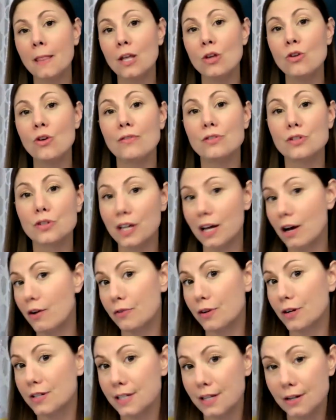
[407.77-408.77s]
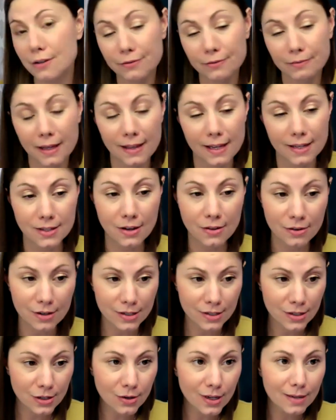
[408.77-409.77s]
you have to look out for yourself, and that's all there
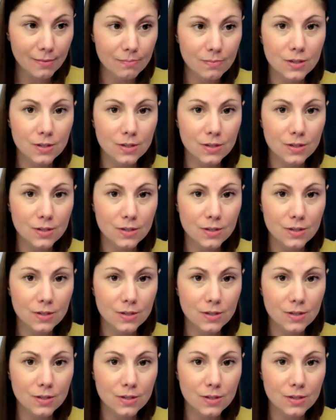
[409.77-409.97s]
is to it.